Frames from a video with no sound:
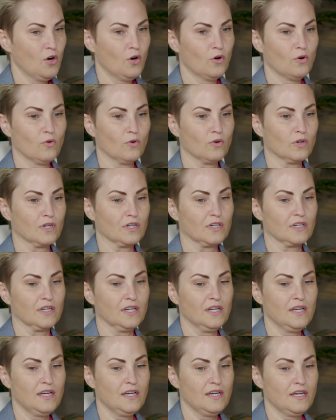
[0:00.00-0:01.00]
or
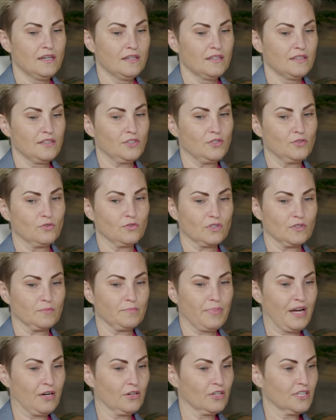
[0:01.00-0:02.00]
your
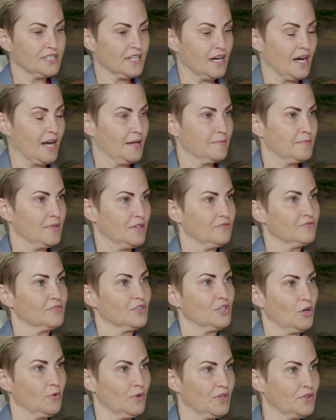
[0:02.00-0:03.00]
paradigm of
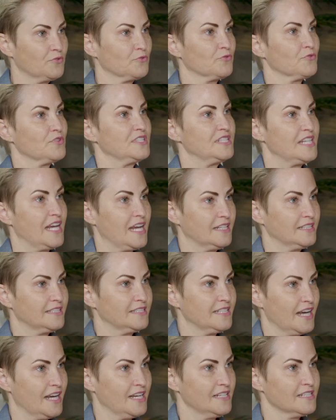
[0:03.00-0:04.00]
going through the
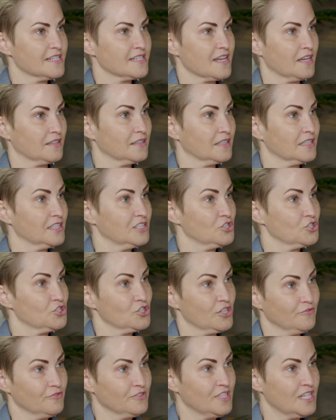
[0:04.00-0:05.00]
day-to-day suddenly
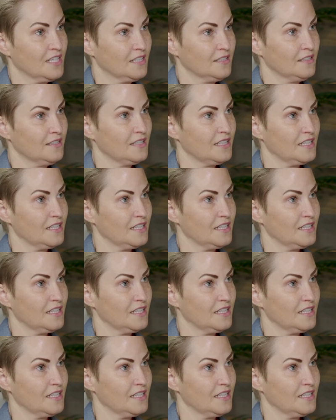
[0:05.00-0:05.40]
shifting